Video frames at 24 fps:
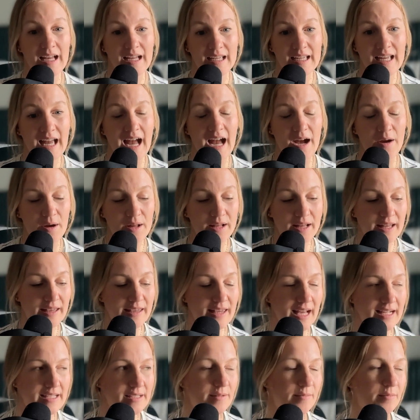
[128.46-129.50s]
Yeah. And
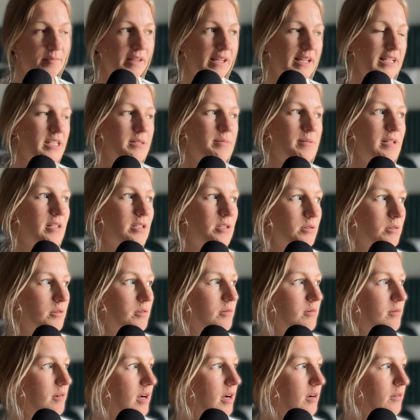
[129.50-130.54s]
that leads me
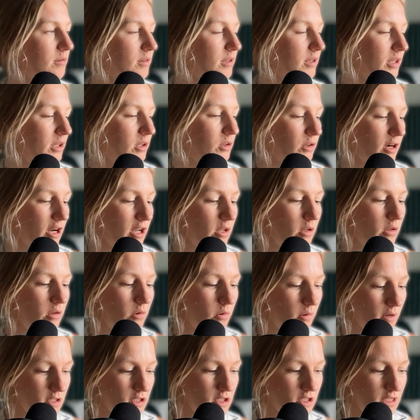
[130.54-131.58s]
to a really great
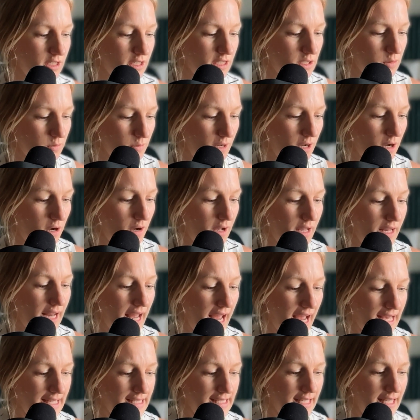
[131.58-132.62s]
question as well, in
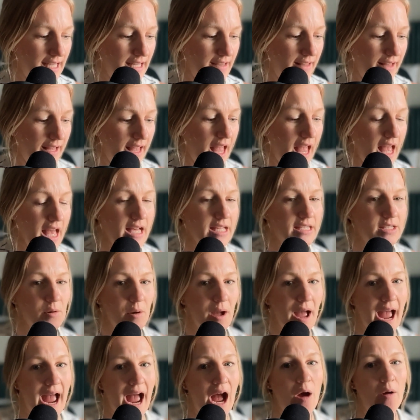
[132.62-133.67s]
asking like, so
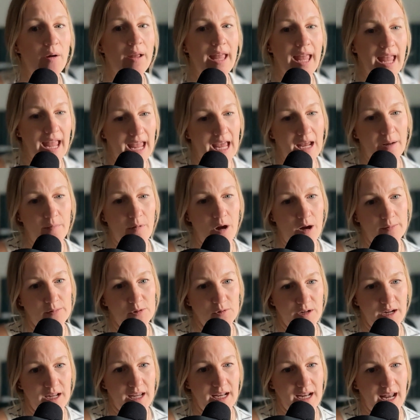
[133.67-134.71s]
how can moms
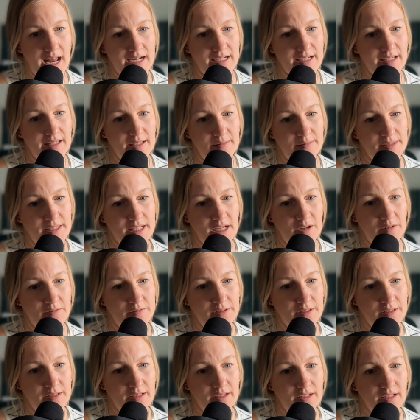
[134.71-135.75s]
reconnect to
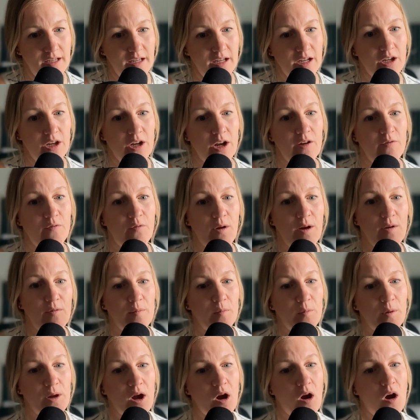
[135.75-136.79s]
themselves? You know, if
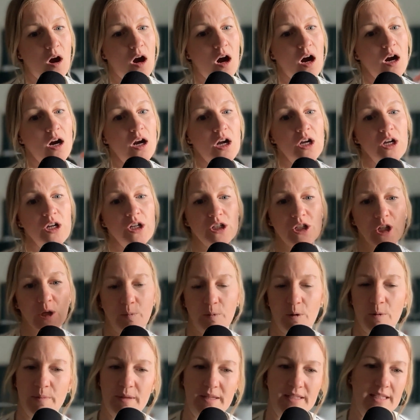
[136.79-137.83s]
we are super
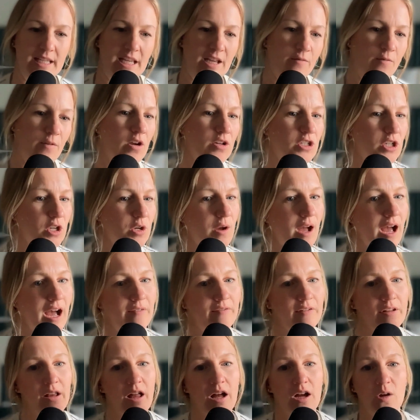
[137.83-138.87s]
busy, if we do have a
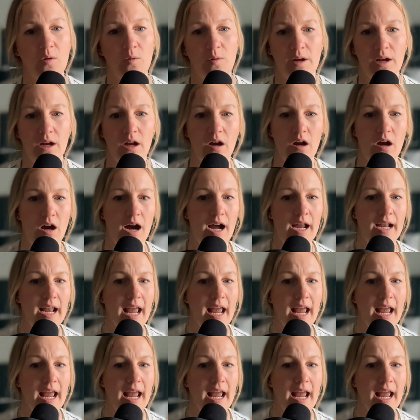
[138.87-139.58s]
lot going on,